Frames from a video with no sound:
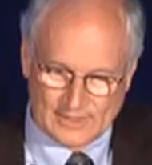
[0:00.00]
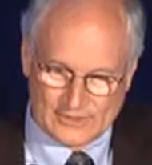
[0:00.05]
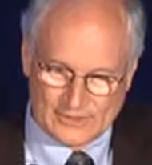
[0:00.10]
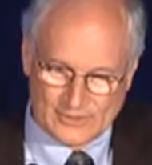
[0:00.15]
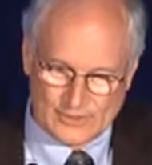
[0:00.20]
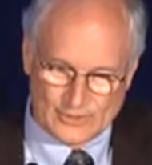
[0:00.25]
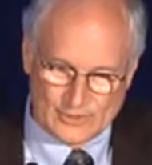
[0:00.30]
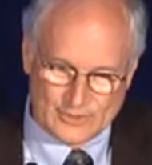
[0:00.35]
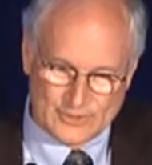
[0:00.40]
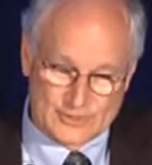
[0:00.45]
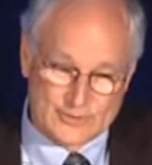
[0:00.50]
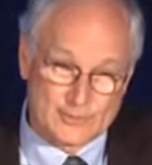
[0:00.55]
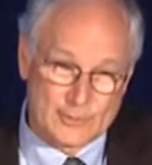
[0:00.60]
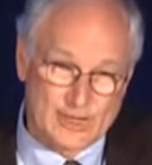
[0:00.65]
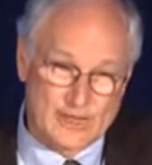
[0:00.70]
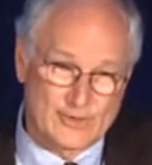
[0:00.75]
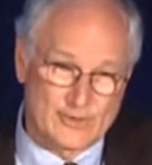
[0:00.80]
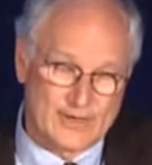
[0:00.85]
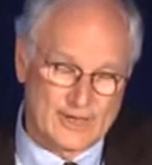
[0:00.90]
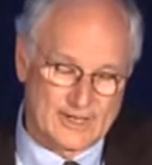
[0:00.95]
Third is
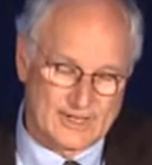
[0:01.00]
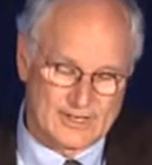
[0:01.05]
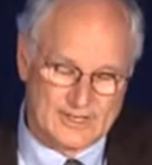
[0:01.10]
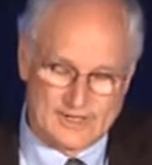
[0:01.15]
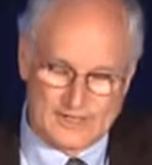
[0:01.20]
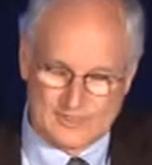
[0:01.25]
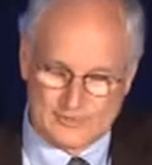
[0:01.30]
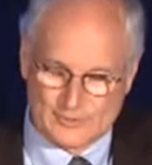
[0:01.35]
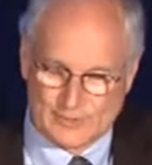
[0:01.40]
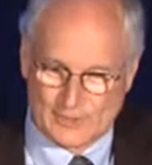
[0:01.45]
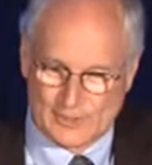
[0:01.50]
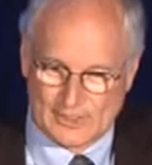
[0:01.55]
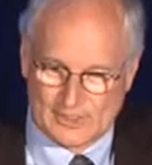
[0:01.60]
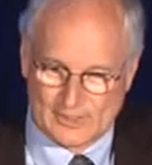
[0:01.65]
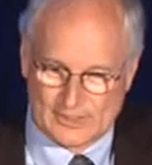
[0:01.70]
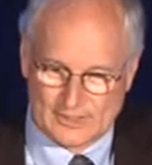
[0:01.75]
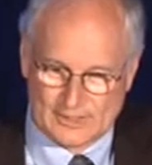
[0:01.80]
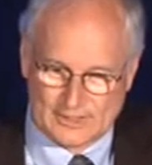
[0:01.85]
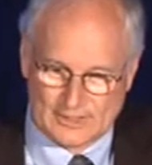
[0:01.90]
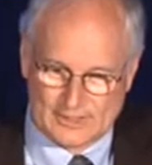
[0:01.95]
pancreatic
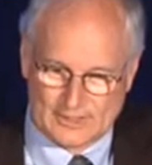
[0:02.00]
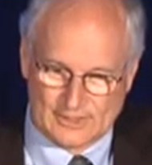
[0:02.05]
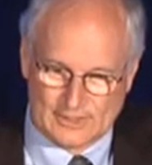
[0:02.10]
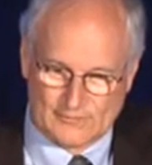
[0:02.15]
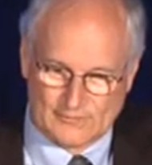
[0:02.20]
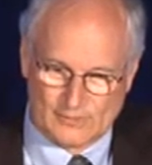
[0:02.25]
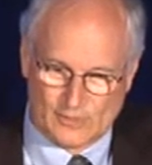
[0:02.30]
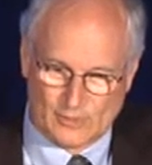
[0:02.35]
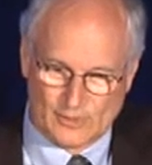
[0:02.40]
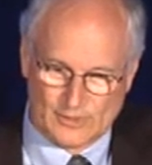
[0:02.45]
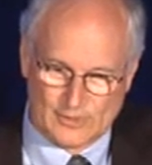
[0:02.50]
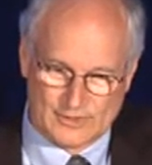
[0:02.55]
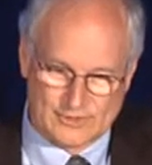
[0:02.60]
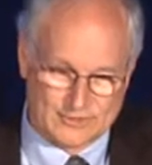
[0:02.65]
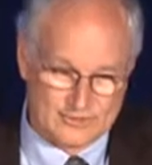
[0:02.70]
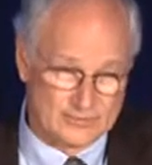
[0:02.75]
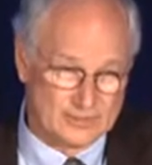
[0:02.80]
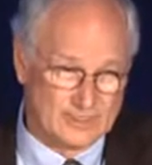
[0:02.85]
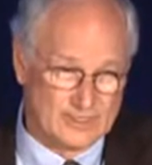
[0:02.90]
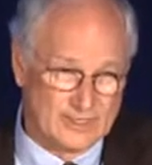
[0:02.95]
anastomotic leak. And fourth
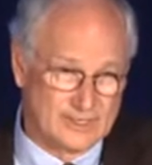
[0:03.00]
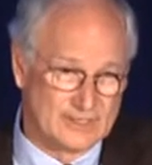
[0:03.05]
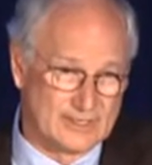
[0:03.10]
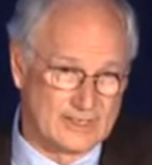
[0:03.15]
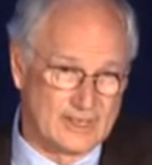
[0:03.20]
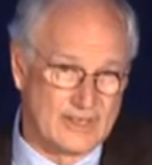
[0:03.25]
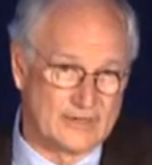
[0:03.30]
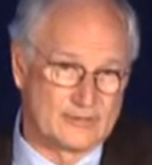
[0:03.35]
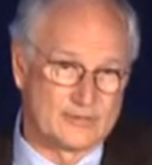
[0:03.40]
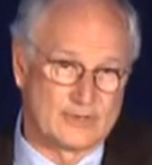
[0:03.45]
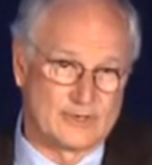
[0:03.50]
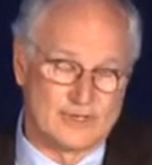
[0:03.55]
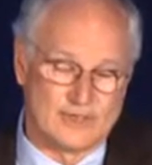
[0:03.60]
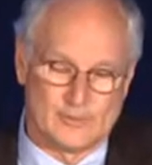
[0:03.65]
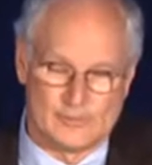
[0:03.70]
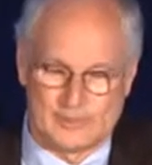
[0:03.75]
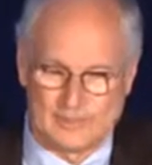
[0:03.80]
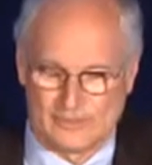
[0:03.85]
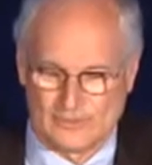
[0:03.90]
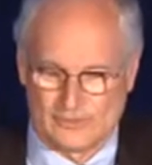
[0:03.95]
is delayed gastric
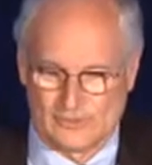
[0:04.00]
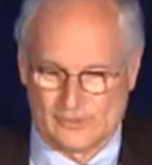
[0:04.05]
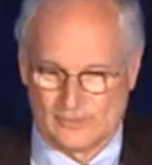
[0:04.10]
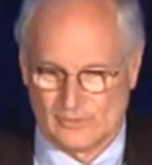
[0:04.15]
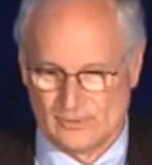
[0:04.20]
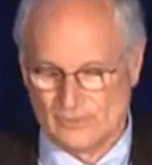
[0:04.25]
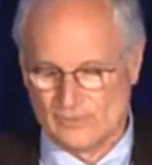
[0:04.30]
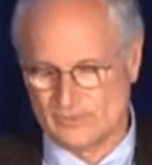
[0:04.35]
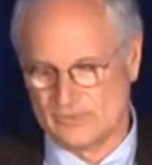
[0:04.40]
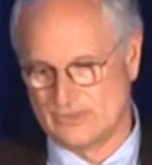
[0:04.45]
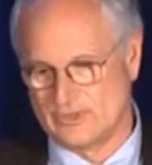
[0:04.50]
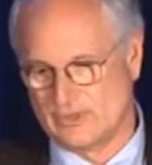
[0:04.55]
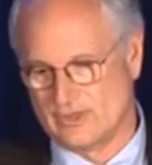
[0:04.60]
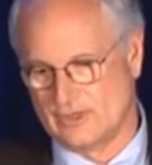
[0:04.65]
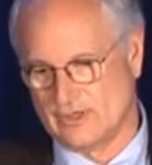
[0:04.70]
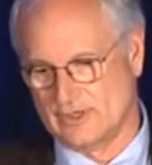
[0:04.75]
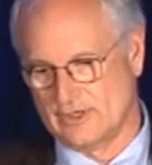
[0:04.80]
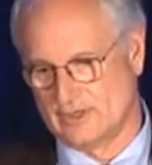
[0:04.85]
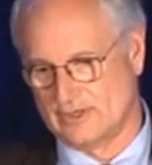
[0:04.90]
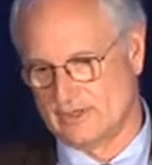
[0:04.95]
emptying. So those are
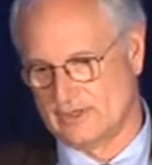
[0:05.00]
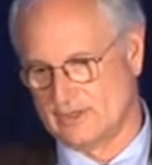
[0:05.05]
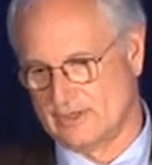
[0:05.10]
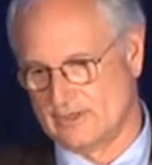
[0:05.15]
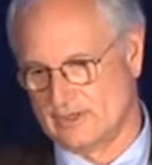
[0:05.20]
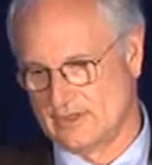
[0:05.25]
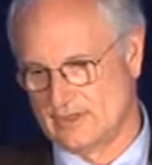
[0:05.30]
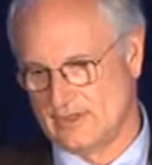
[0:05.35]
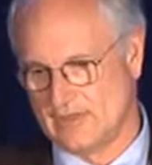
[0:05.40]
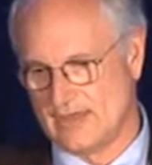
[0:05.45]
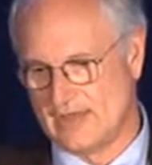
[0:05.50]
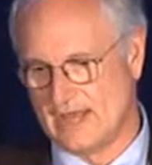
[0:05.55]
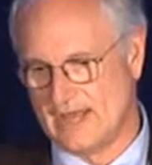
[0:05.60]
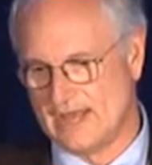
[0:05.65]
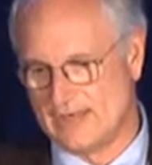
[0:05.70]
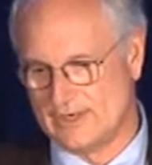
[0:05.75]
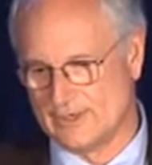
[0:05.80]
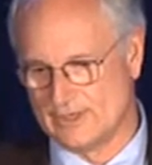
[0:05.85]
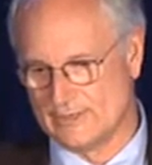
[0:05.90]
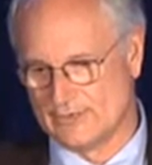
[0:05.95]
the
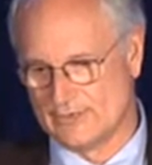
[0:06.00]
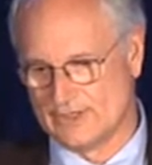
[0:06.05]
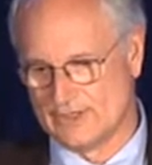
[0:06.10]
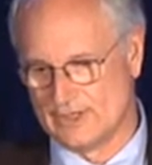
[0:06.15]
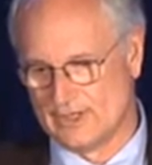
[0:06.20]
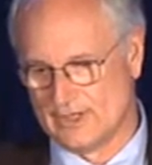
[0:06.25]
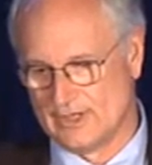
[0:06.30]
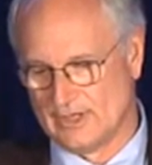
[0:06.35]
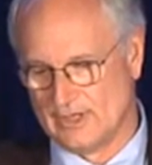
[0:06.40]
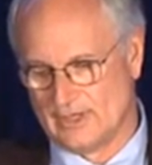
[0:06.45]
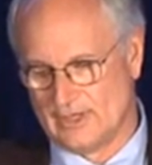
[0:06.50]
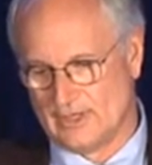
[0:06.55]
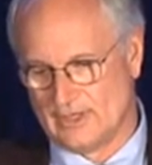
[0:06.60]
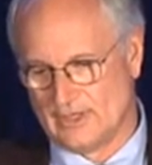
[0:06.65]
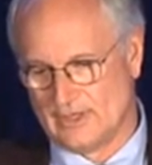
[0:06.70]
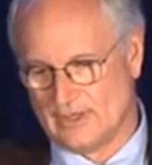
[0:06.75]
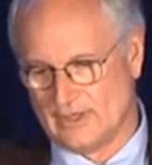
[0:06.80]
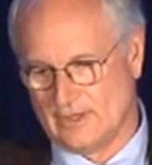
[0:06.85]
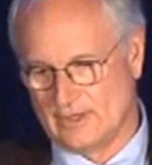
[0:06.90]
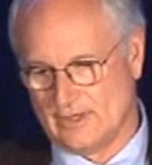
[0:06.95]
items
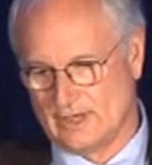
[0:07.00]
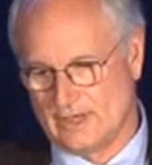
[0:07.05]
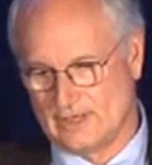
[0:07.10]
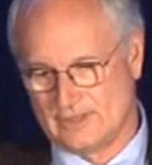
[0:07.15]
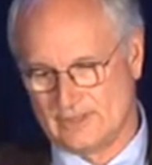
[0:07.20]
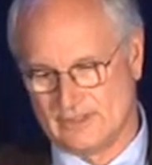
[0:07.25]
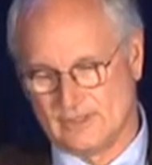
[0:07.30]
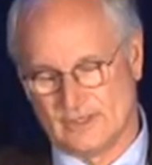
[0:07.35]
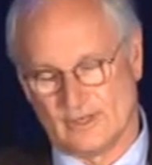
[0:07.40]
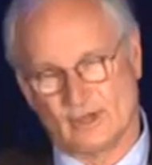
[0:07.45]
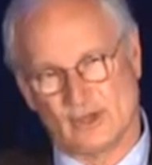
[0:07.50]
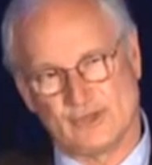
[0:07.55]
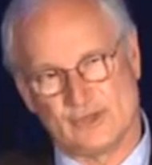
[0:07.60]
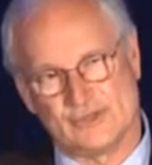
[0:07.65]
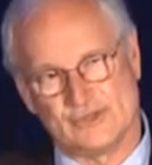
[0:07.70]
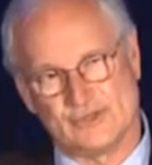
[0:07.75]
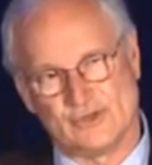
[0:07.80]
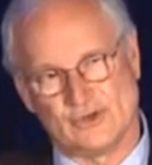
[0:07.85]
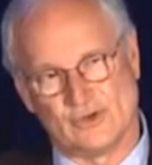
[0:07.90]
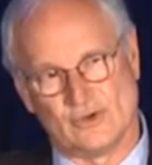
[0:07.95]
that
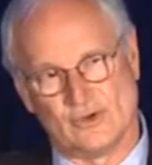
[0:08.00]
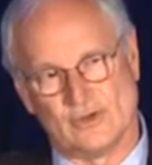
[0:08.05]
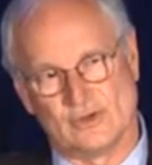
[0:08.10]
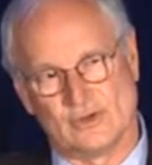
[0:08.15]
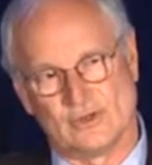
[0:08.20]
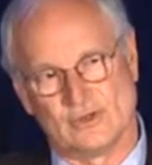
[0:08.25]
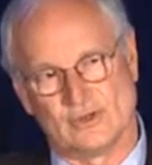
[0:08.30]
also